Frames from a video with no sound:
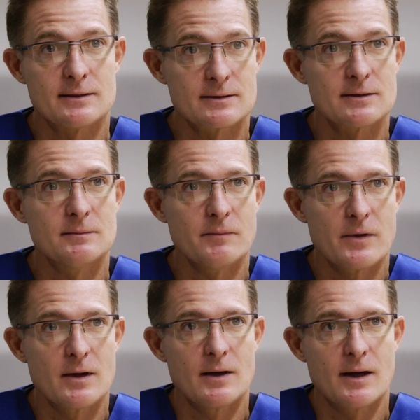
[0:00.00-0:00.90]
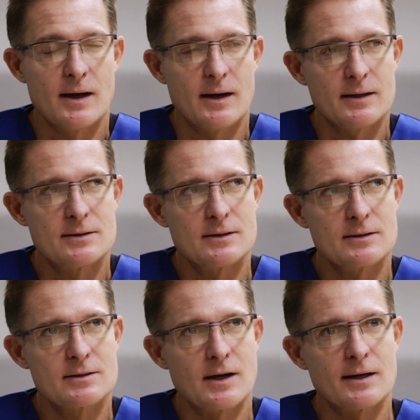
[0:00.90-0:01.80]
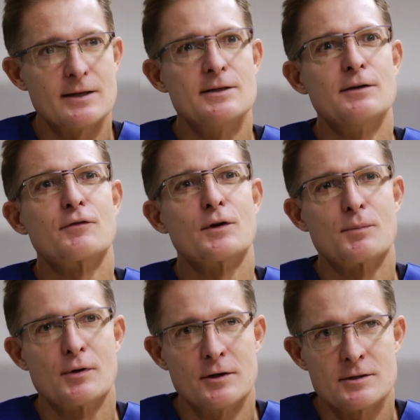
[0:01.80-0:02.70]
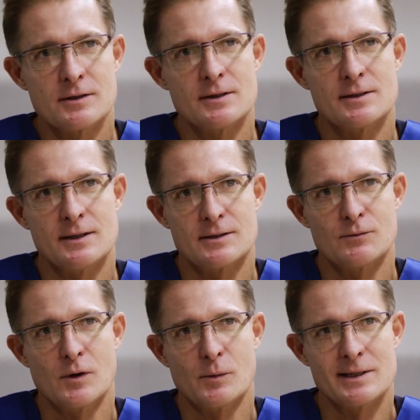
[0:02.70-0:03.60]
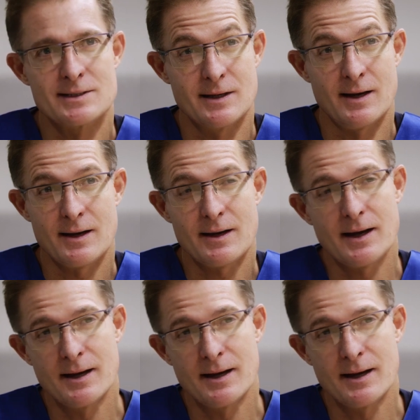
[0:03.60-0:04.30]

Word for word: system. It's a slightly different approach in the sense of what we're seeing,